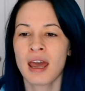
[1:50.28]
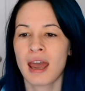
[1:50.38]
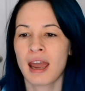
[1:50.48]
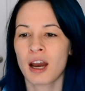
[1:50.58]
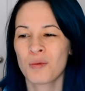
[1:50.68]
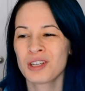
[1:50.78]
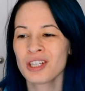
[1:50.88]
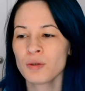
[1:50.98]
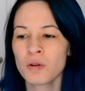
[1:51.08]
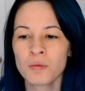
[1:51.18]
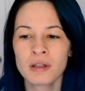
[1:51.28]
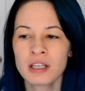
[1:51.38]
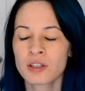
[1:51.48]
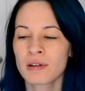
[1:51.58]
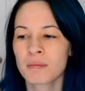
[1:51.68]
and we just weren't really
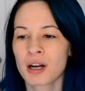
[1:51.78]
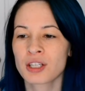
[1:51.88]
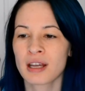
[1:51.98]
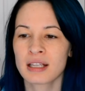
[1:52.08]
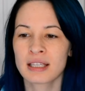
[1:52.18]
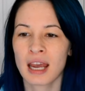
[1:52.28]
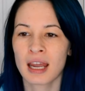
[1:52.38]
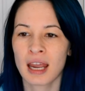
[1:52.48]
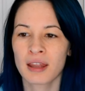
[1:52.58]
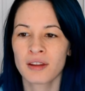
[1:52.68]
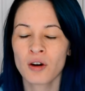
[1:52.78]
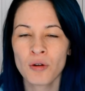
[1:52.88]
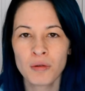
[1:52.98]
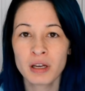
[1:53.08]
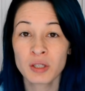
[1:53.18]
doing much that day and the
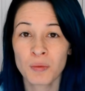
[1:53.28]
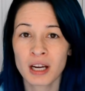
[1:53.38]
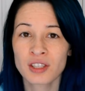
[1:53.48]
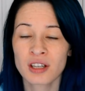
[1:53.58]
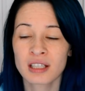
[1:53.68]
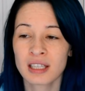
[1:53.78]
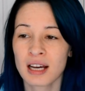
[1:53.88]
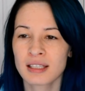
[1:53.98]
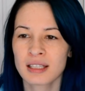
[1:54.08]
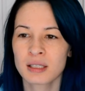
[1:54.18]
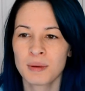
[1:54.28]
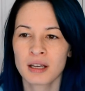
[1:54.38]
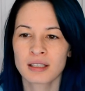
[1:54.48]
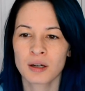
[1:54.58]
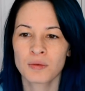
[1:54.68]
only reason why I took a test is
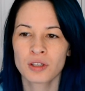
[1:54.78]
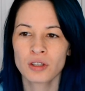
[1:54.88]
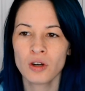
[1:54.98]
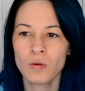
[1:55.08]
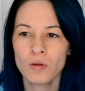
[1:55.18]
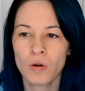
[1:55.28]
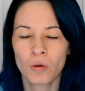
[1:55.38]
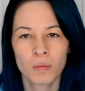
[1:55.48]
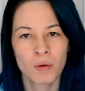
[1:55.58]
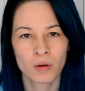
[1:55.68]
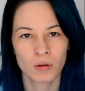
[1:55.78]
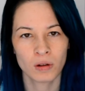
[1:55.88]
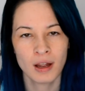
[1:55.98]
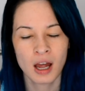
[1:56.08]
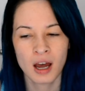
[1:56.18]
because I was so
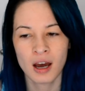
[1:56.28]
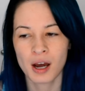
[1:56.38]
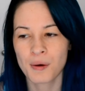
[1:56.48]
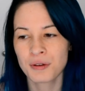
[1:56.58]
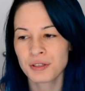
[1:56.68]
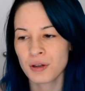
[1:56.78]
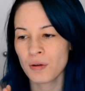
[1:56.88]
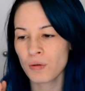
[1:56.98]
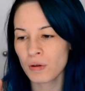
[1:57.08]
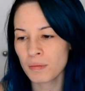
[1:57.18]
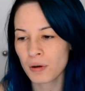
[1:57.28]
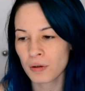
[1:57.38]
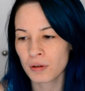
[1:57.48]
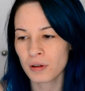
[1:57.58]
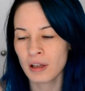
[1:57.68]
hormonal. I was so
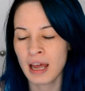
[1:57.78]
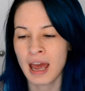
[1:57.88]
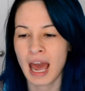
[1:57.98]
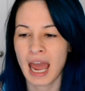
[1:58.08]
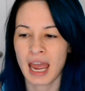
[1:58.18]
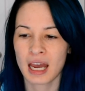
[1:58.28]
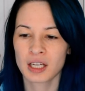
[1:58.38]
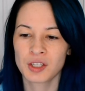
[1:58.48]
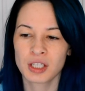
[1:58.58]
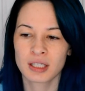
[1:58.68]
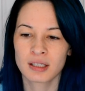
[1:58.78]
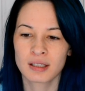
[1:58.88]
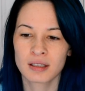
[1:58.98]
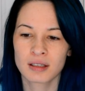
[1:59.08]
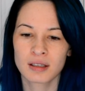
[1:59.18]
hormonal and
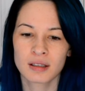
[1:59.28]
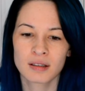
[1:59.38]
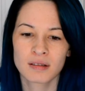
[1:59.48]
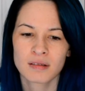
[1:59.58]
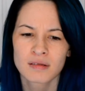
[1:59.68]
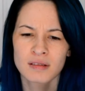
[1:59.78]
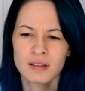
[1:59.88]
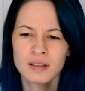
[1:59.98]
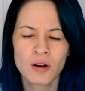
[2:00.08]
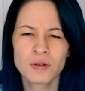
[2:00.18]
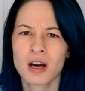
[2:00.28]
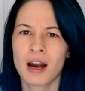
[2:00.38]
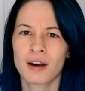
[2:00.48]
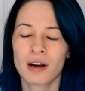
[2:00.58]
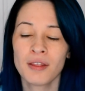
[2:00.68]
just so
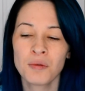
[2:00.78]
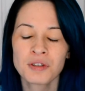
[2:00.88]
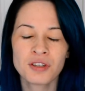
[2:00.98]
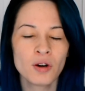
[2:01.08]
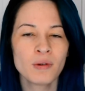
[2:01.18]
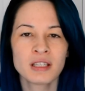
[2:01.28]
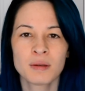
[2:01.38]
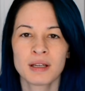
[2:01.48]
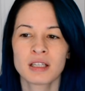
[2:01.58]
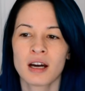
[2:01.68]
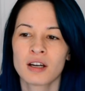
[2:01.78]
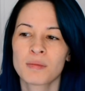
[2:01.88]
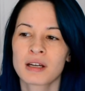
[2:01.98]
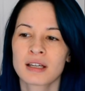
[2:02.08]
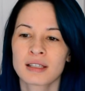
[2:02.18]
tired. And there was no reason to be tired
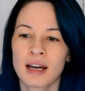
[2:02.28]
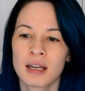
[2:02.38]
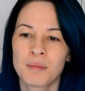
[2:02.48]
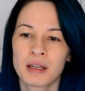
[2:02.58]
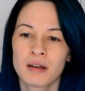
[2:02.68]
because I had been